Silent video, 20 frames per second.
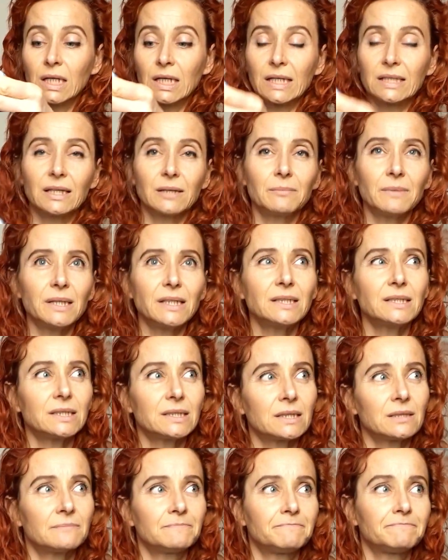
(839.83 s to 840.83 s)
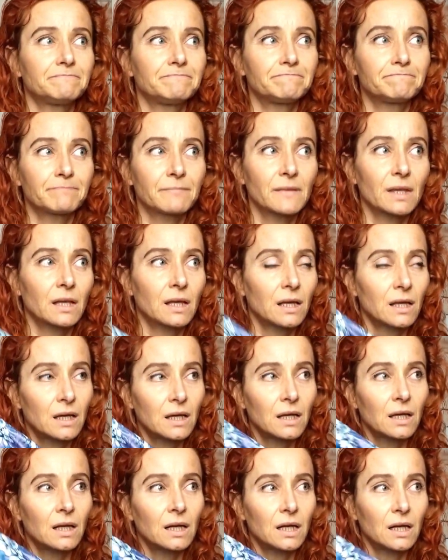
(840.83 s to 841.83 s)
and I made,
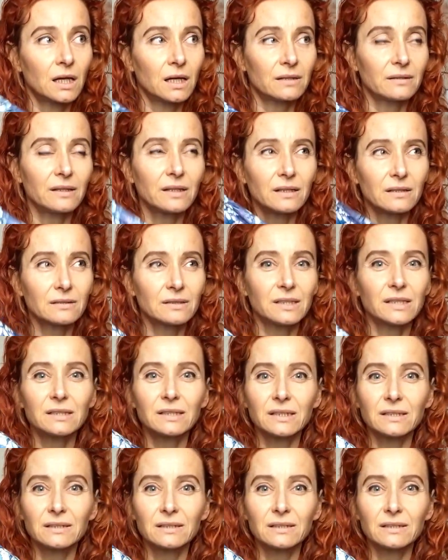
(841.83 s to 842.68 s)
I think, Tilly